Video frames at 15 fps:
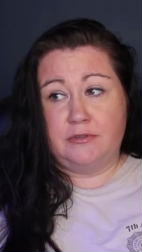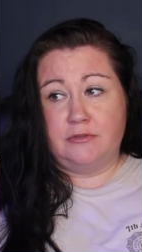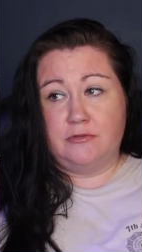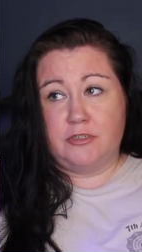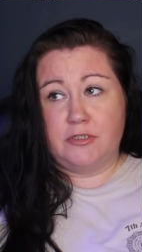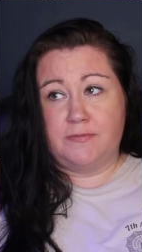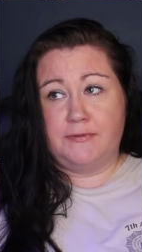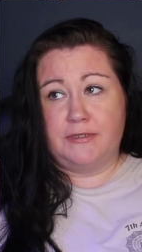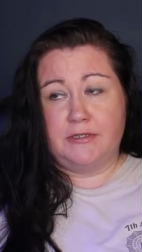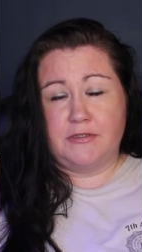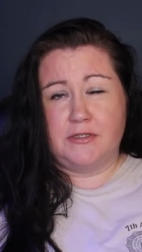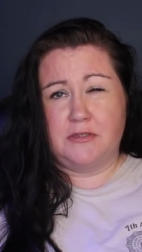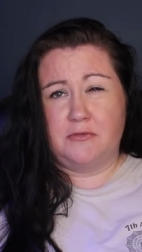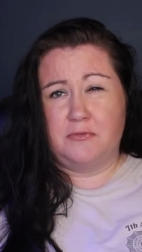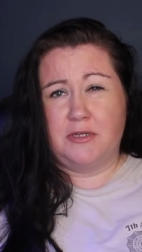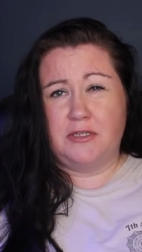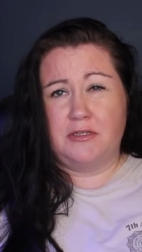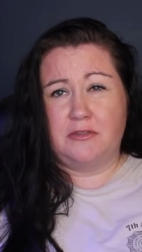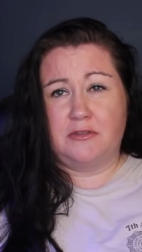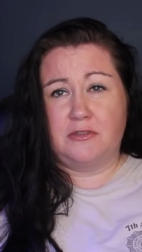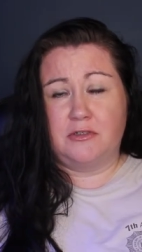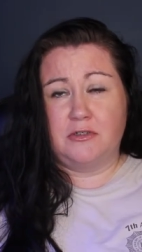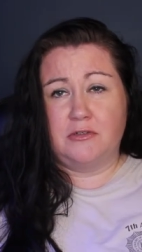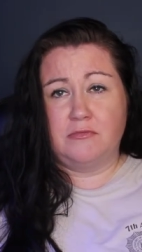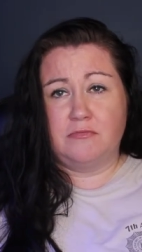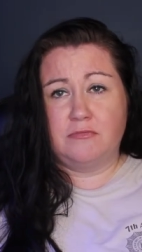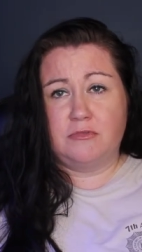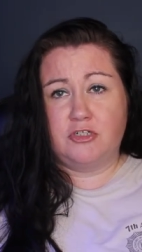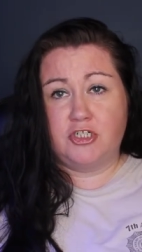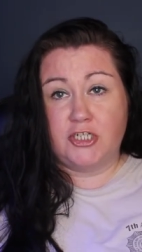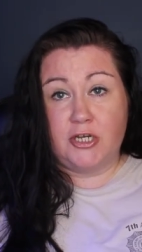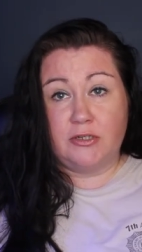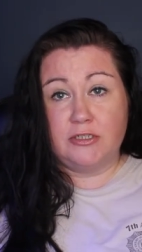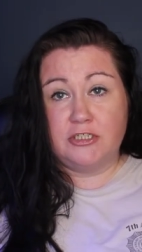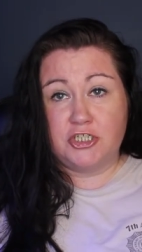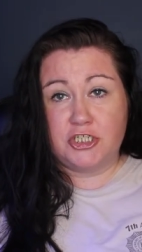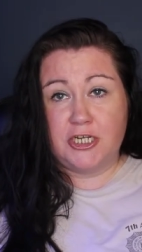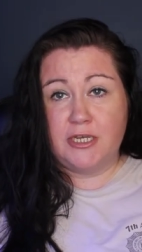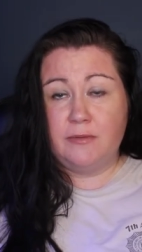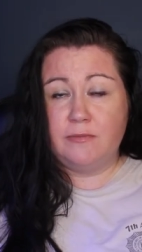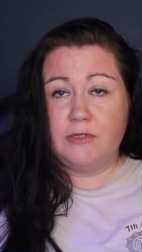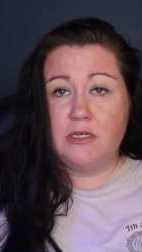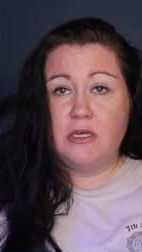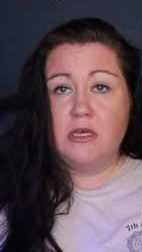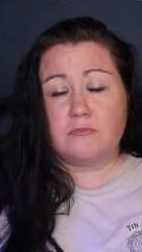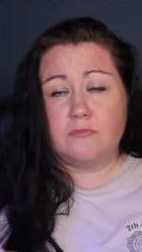to just because of the way that their shell is shaped.